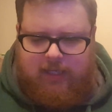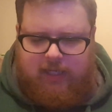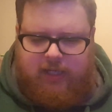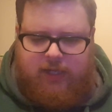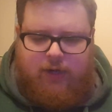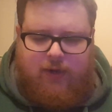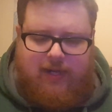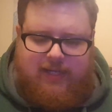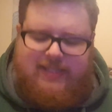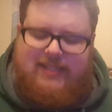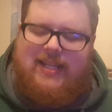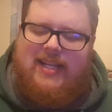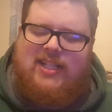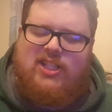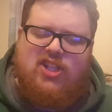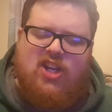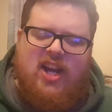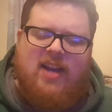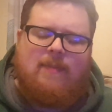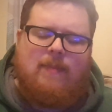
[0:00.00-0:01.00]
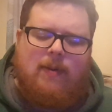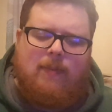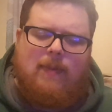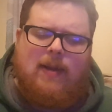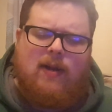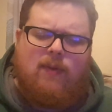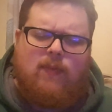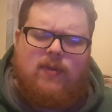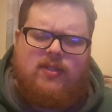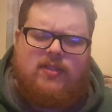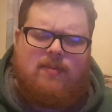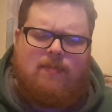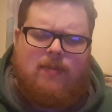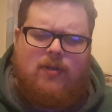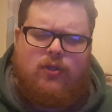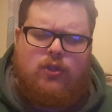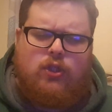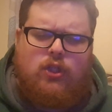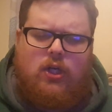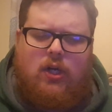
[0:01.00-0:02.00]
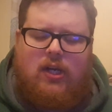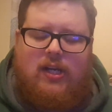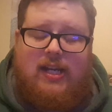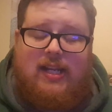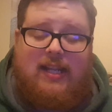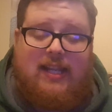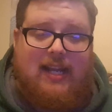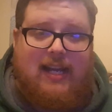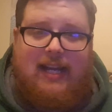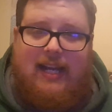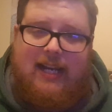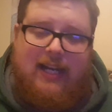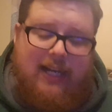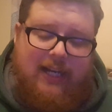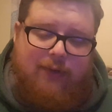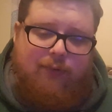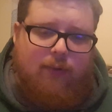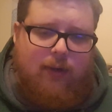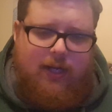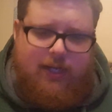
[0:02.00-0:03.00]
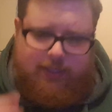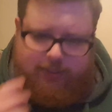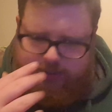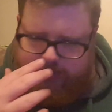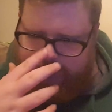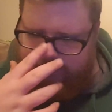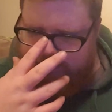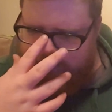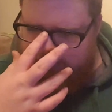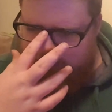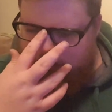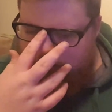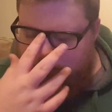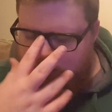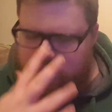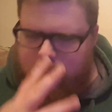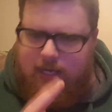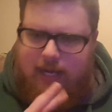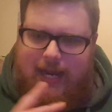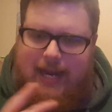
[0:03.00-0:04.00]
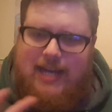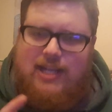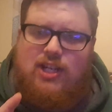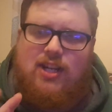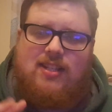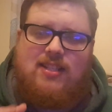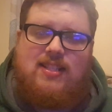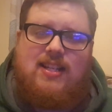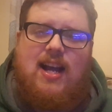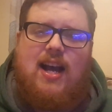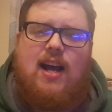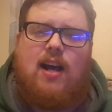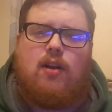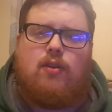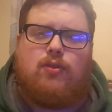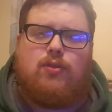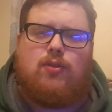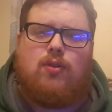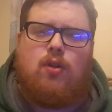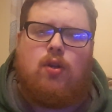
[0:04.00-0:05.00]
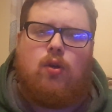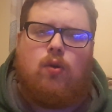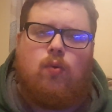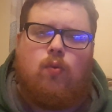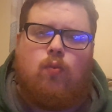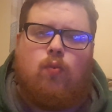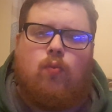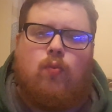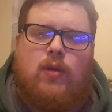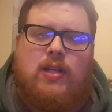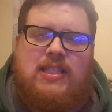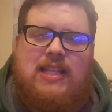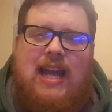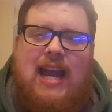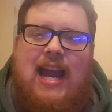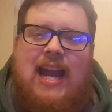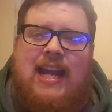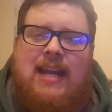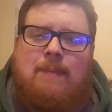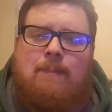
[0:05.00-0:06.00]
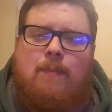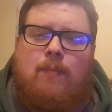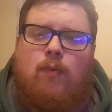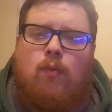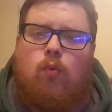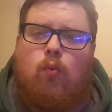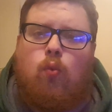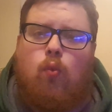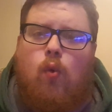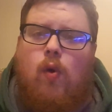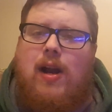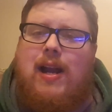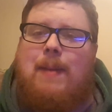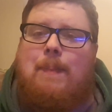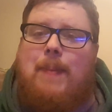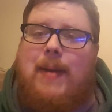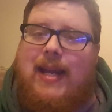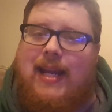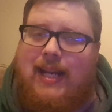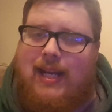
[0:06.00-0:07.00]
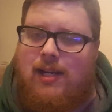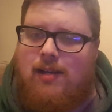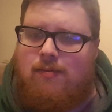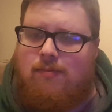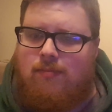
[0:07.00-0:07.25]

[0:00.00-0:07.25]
I said Shane McMahon was the most shocking thing, and he was. AJ Styles was a 1B.